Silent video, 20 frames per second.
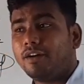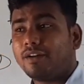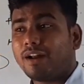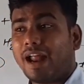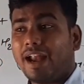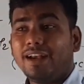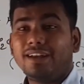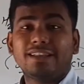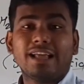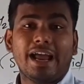
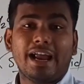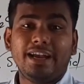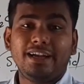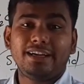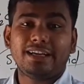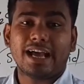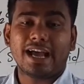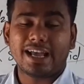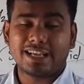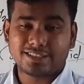write the
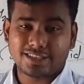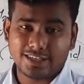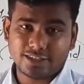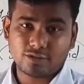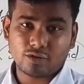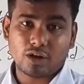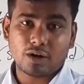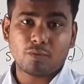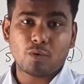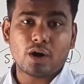
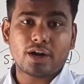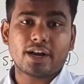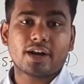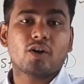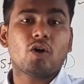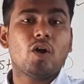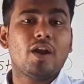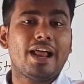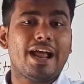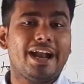antacids, or what
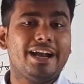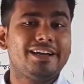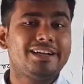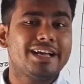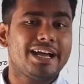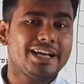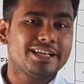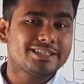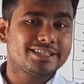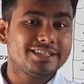are called
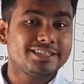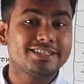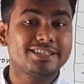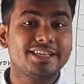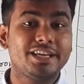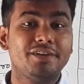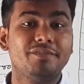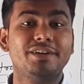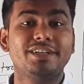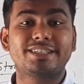antacids,
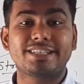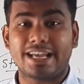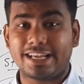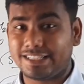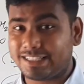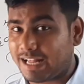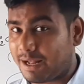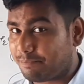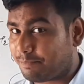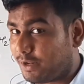give its
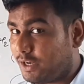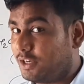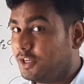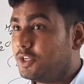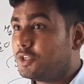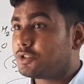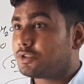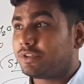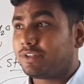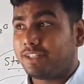example.
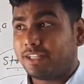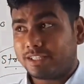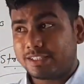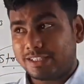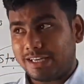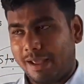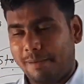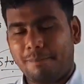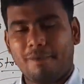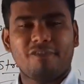So
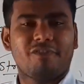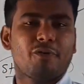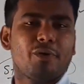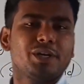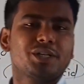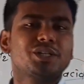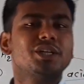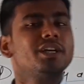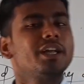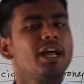this type of
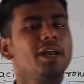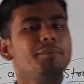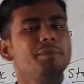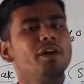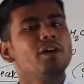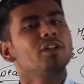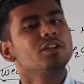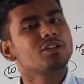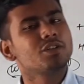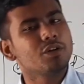question can
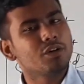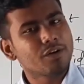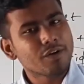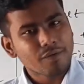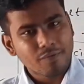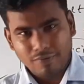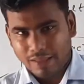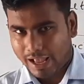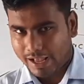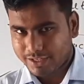be
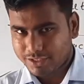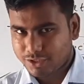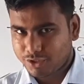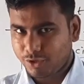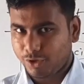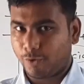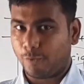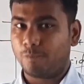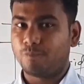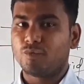also asked
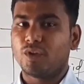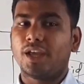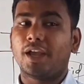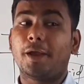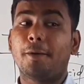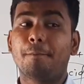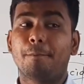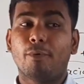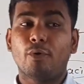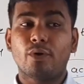to you.
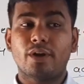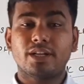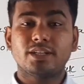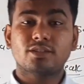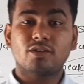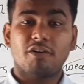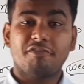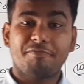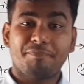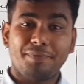
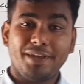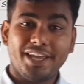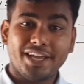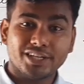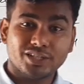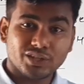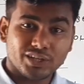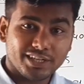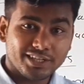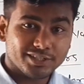Importance of
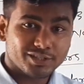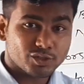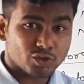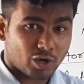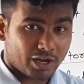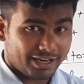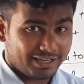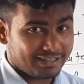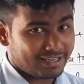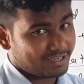pH in
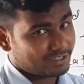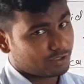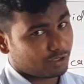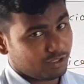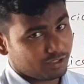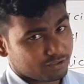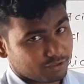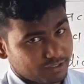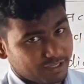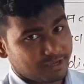soil. That's
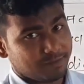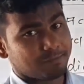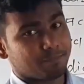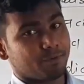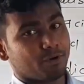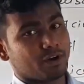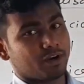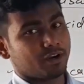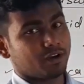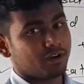also the
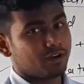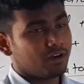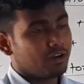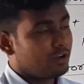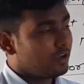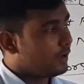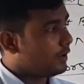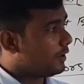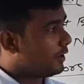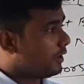important
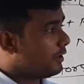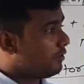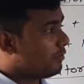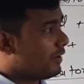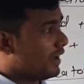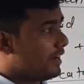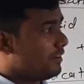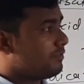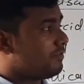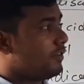
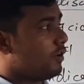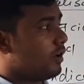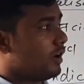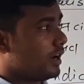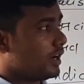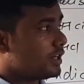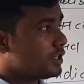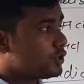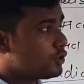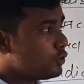one
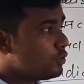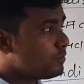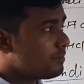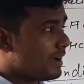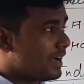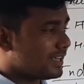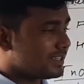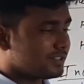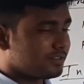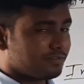for 2
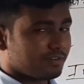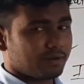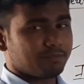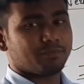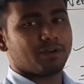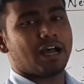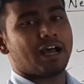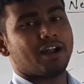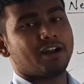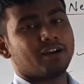marks
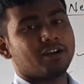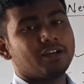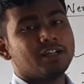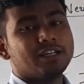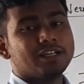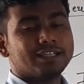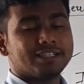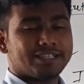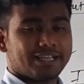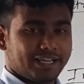from
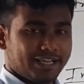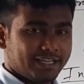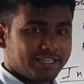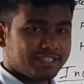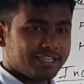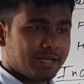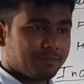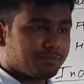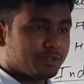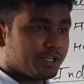our second
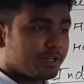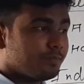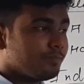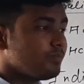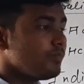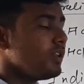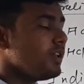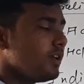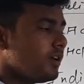chapter.